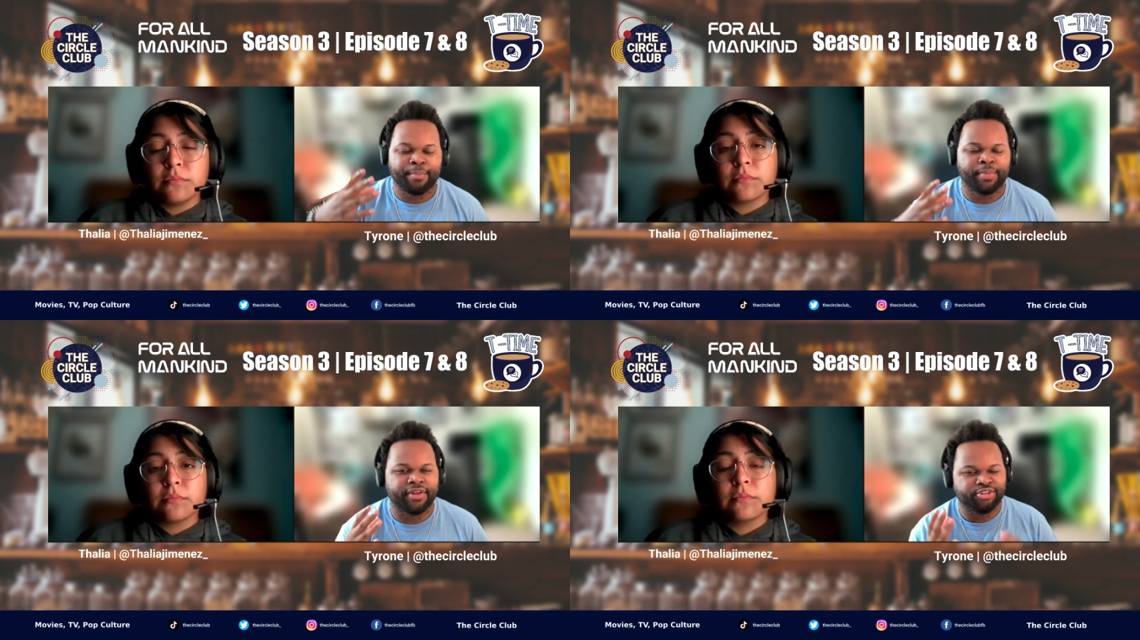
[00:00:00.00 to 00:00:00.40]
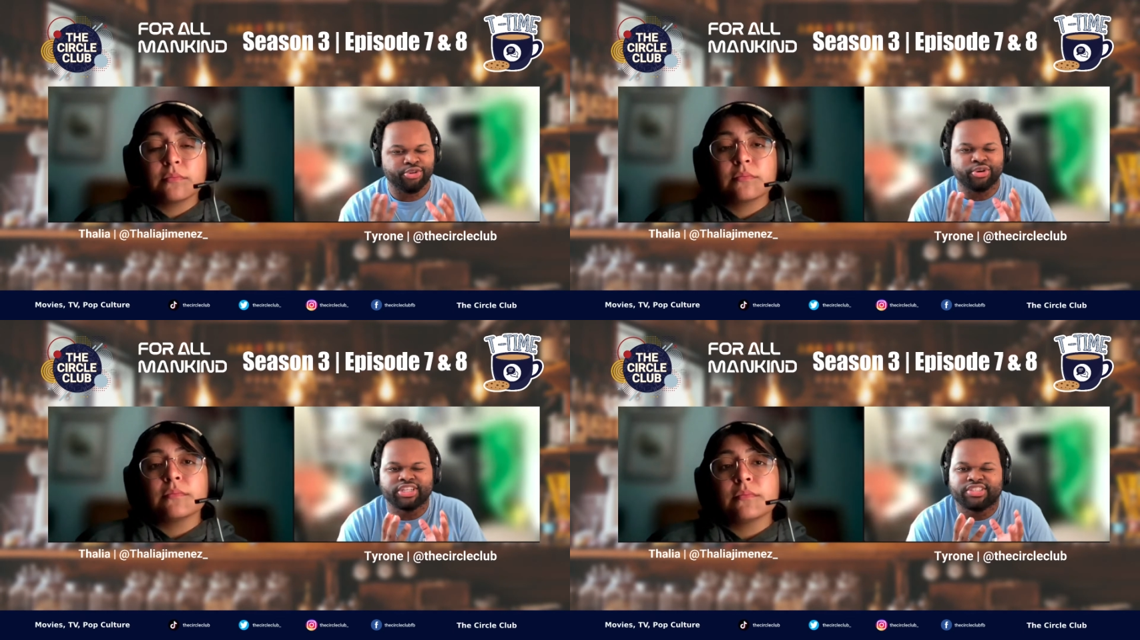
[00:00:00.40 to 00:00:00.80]
Speaker 1: but it, you could
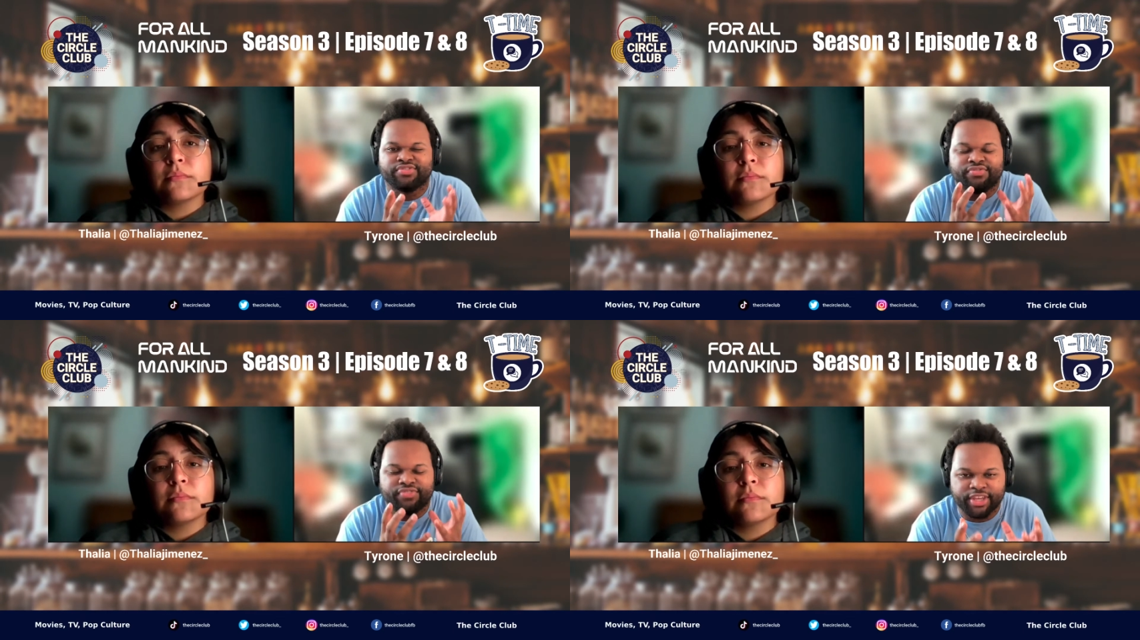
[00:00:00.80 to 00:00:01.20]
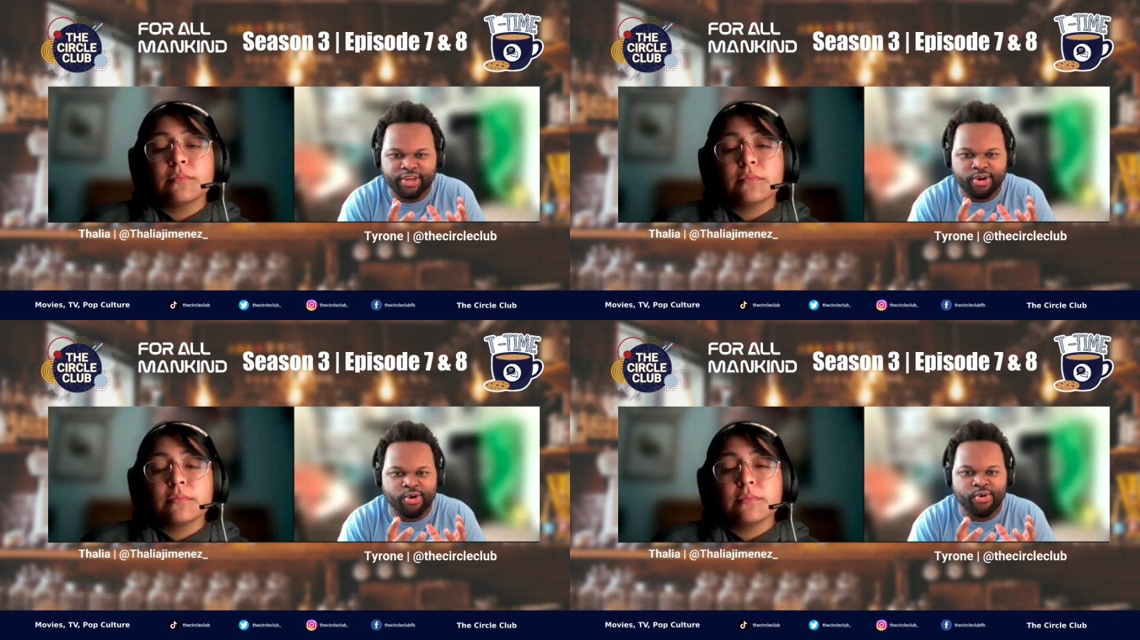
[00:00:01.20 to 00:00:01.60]
just
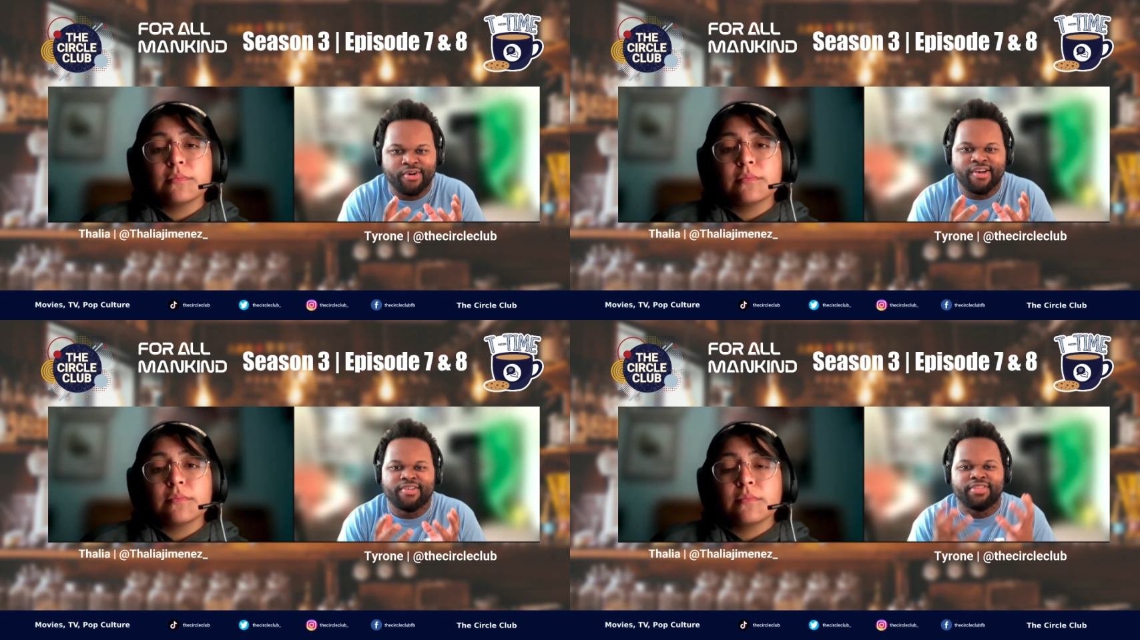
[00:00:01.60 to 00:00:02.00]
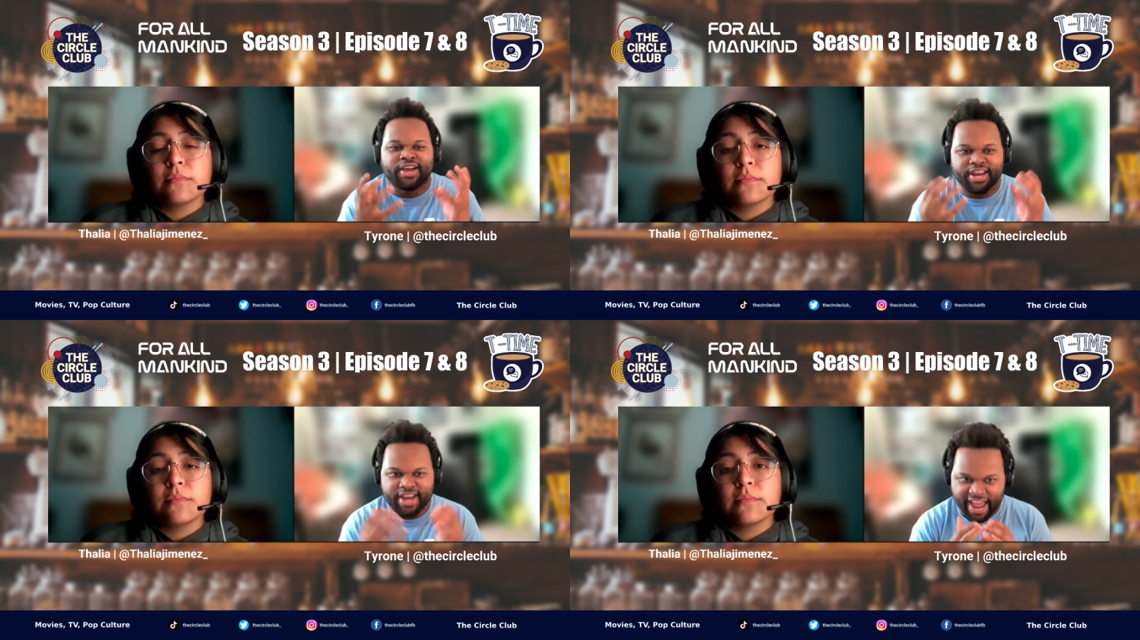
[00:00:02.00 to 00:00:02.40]
feel the
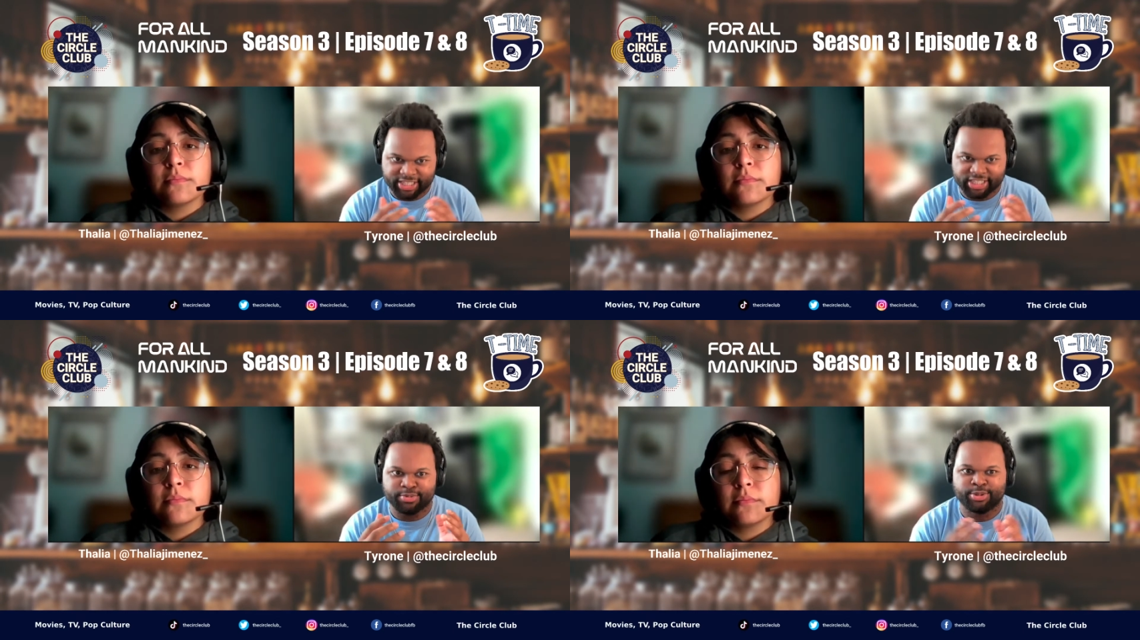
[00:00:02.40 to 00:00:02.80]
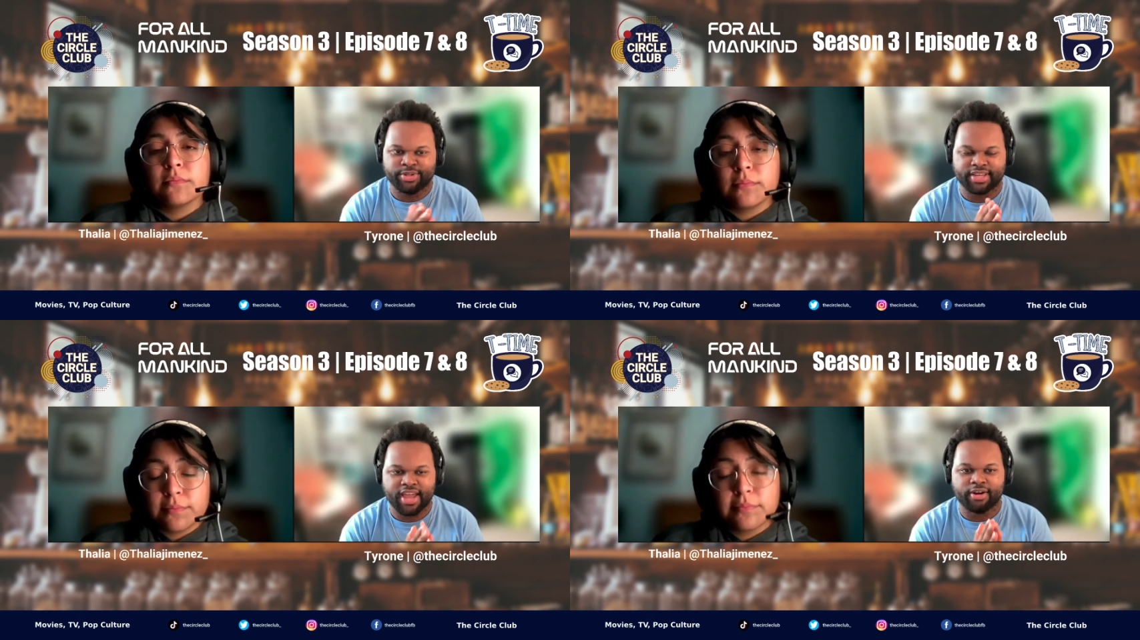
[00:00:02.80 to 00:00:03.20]
connections between the
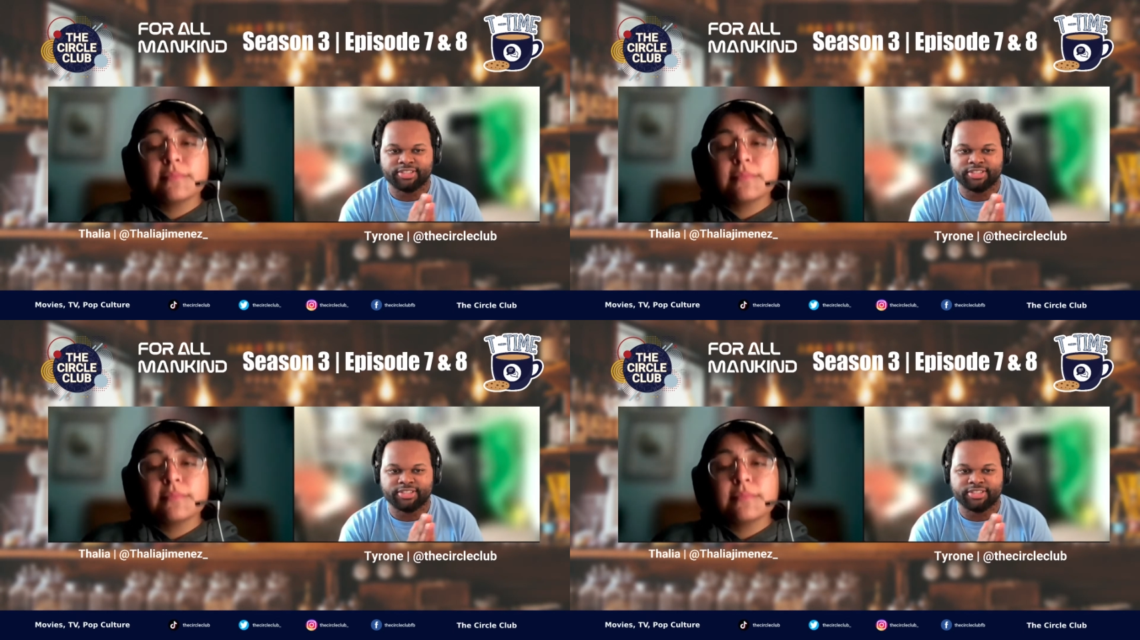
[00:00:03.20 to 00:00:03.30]
characters,